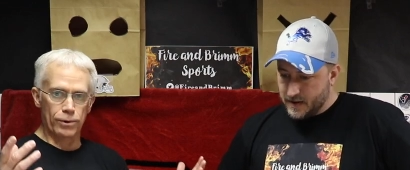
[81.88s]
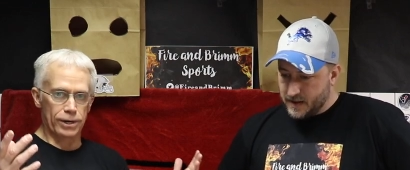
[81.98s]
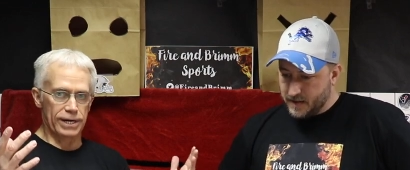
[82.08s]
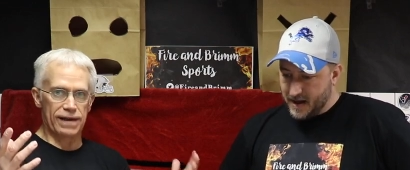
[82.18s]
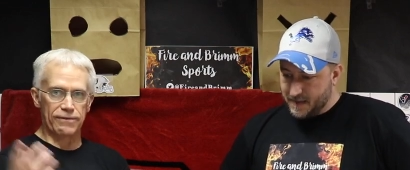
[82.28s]

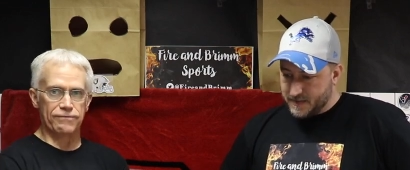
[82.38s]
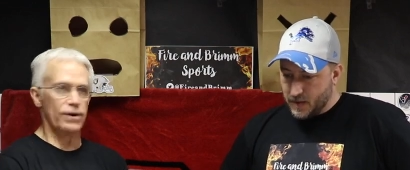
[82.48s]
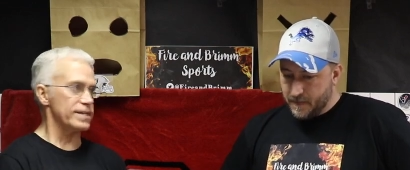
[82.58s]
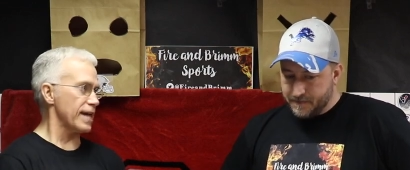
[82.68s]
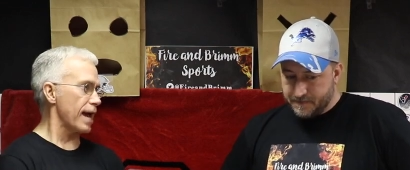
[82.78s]
Speaker 1: we're gonna have a
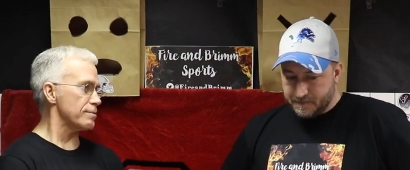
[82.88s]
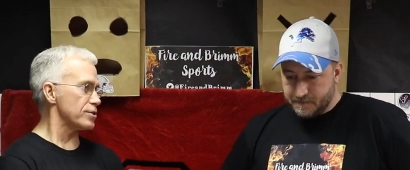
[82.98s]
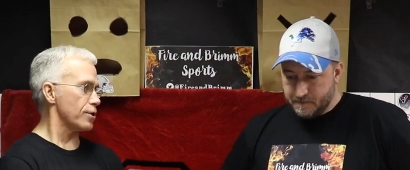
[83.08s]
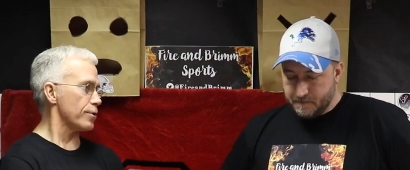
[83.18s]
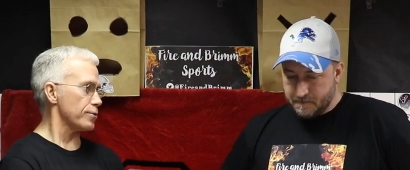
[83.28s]
fun time.
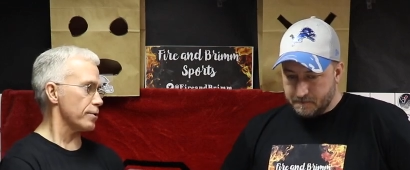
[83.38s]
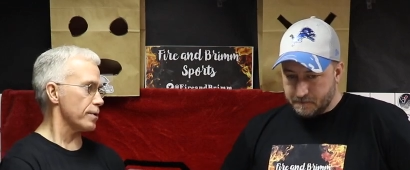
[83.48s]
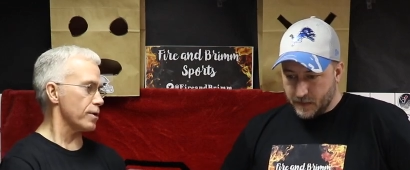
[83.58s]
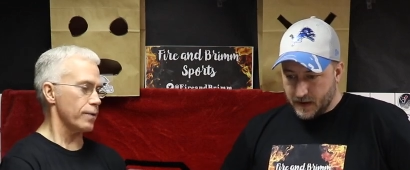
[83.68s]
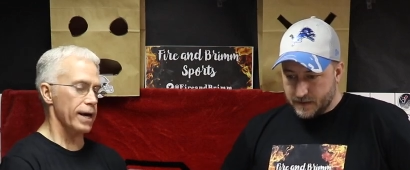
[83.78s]
Just go through it
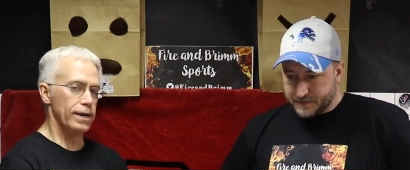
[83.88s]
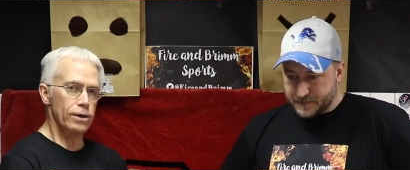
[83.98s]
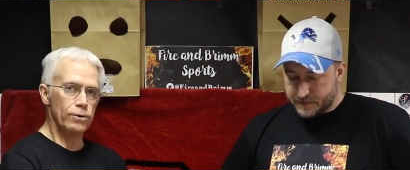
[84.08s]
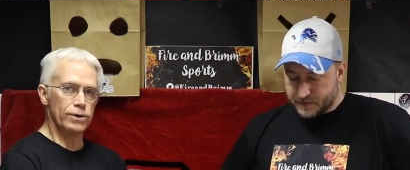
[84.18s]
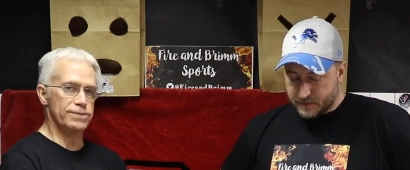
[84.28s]
real quick.
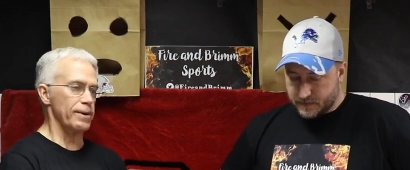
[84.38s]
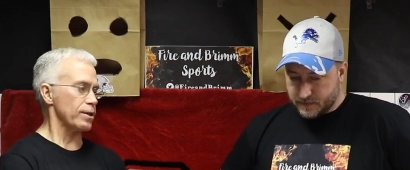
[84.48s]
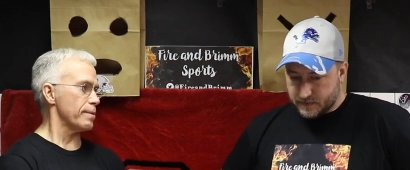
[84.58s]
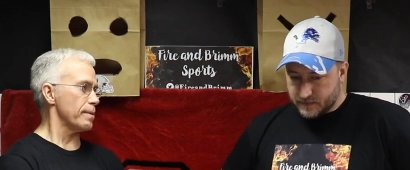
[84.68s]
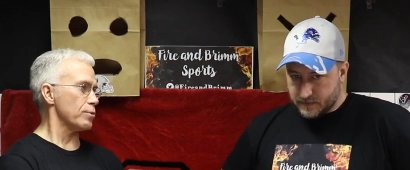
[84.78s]
We'll spend a
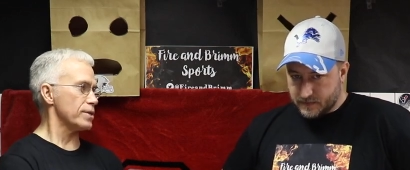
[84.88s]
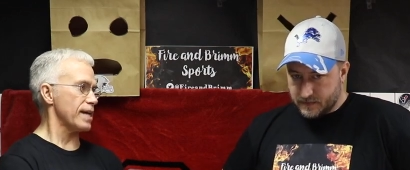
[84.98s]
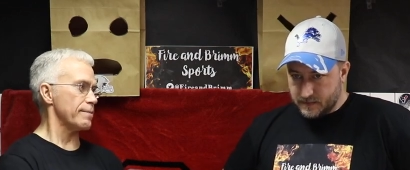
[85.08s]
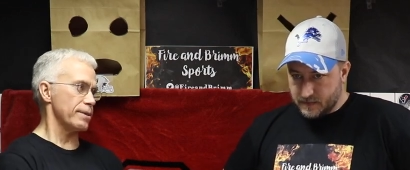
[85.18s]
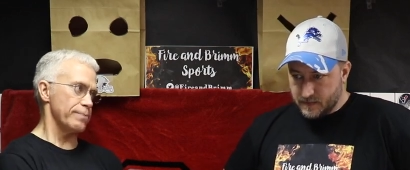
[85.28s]
little bit more
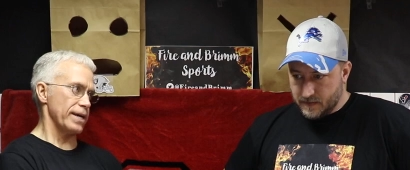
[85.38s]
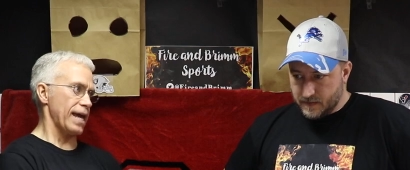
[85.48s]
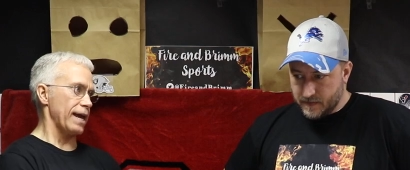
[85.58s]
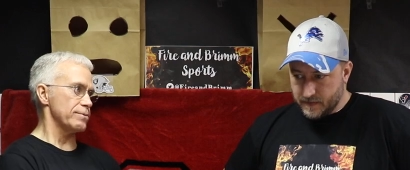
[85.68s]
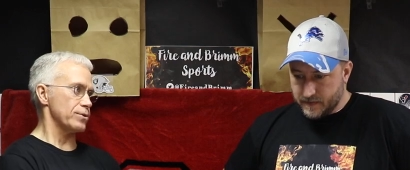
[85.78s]
time on the big
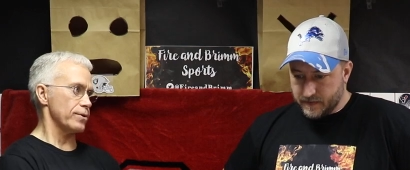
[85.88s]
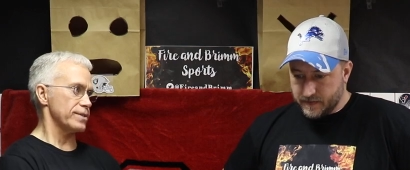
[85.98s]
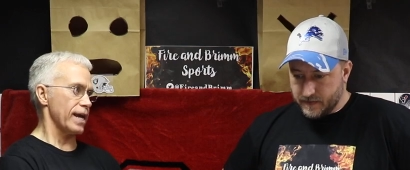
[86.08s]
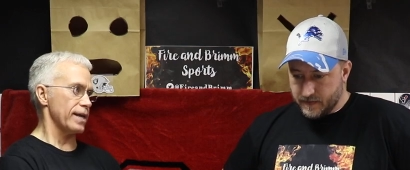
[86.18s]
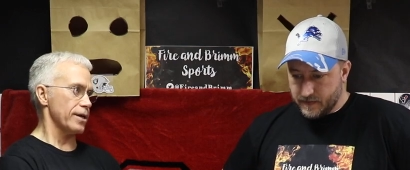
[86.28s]
games towards
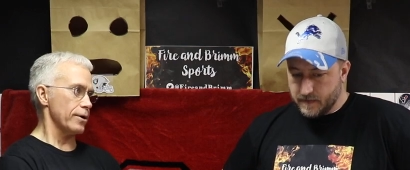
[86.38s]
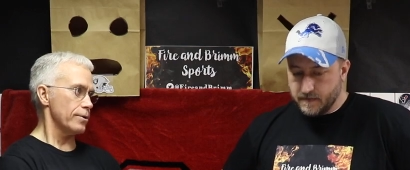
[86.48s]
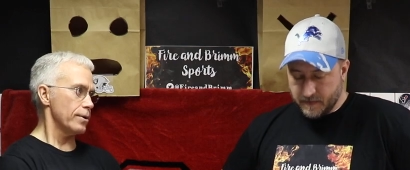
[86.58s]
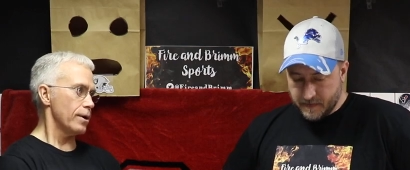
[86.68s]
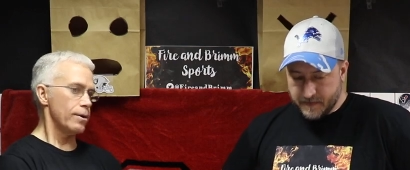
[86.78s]
the end there,
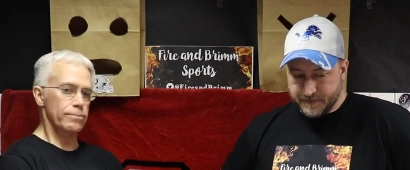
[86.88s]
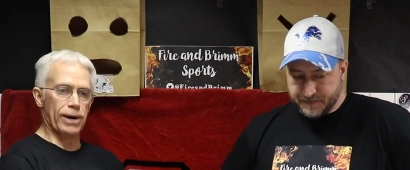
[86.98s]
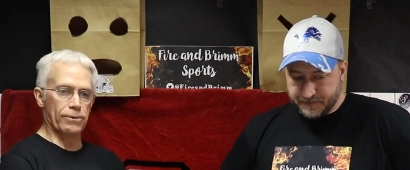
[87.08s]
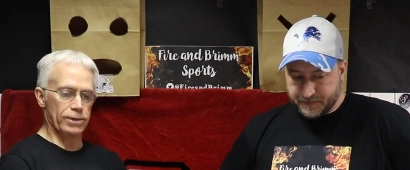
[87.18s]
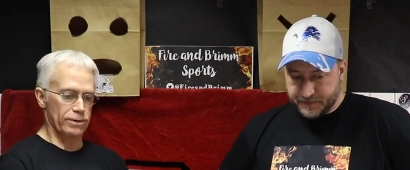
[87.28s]
mm-hmm.
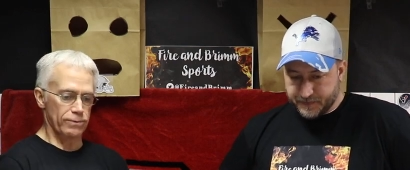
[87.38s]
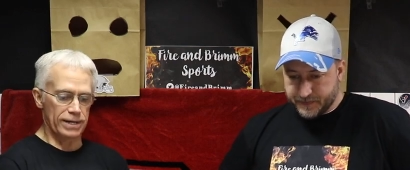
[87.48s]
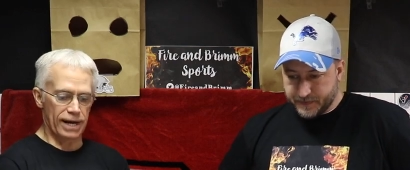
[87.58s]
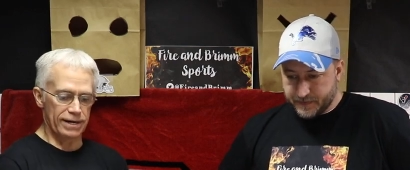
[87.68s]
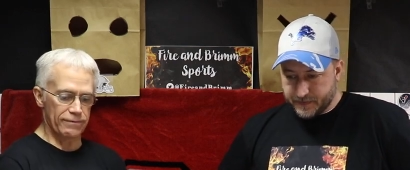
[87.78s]
but we're gonna run
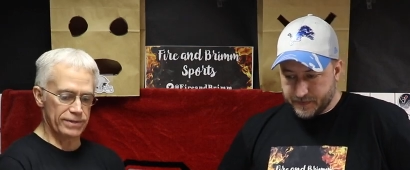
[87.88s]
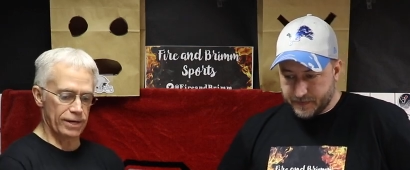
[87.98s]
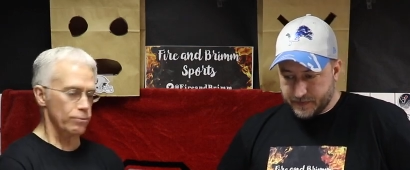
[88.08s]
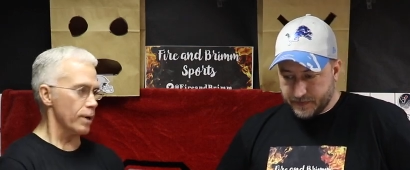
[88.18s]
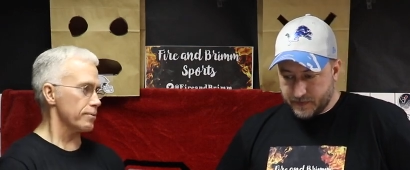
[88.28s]
down every
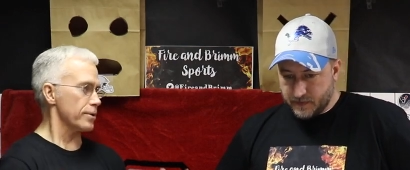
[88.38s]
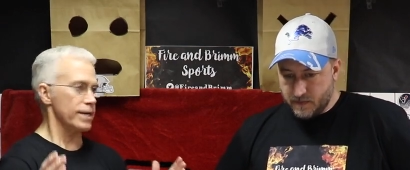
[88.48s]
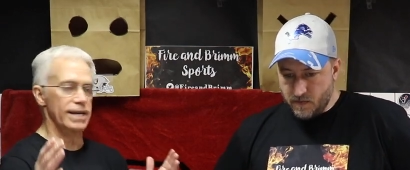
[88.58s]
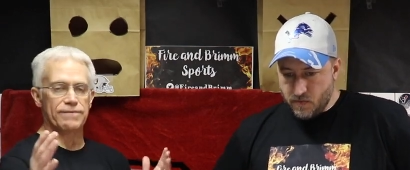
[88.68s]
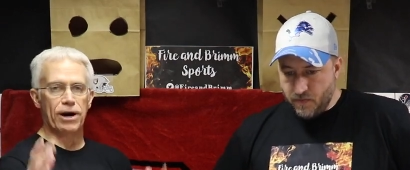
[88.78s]
single one. We're
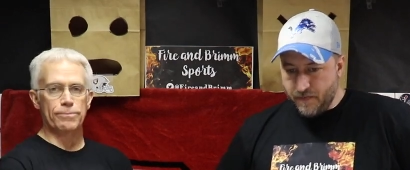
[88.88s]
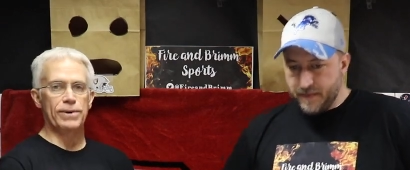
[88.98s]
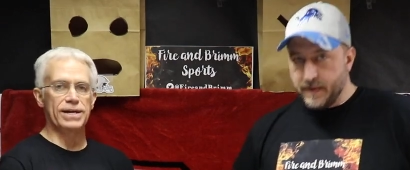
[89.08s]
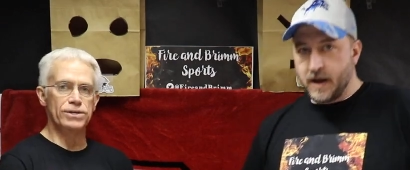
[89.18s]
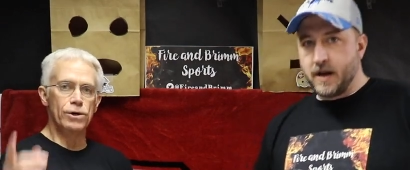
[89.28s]
gonna give our
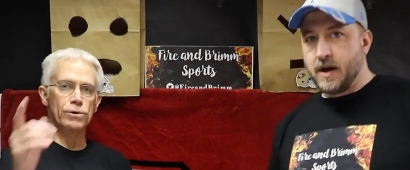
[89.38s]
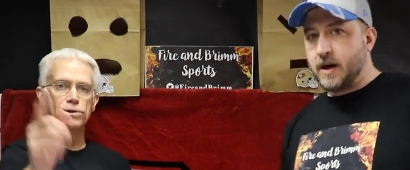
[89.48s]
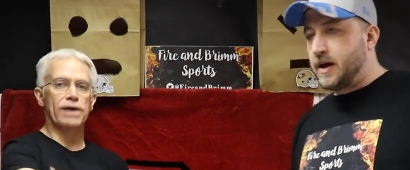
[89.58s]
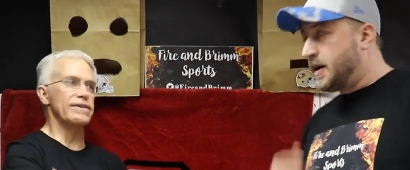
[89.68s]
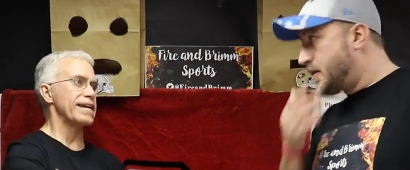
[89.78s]
picks.
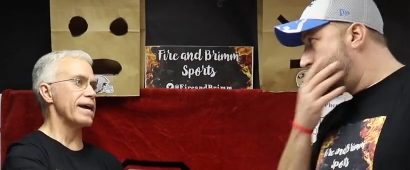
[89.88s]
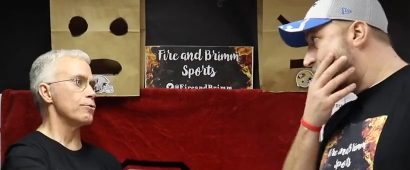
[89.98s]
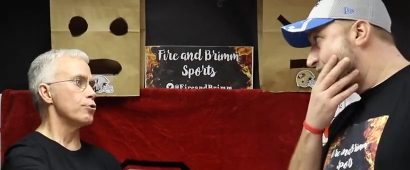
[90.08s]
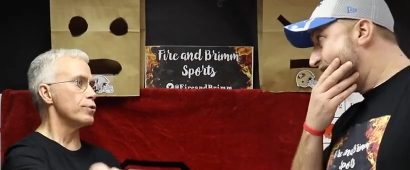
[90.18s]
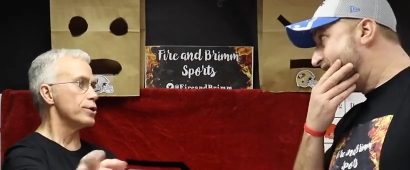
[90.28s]
Love to get who